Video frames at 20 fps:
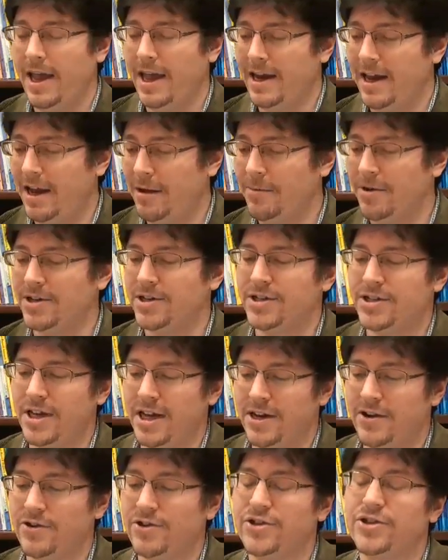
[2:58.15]
and how
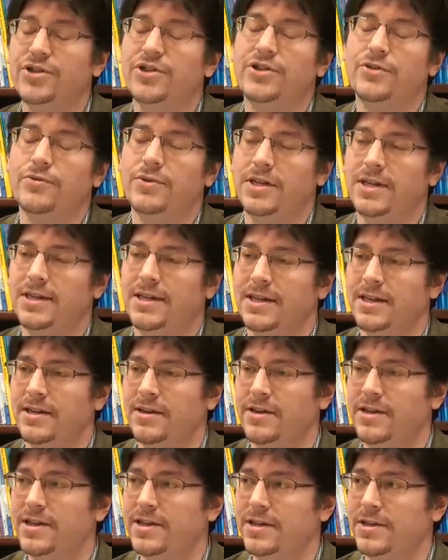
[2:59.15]
much energy you need to,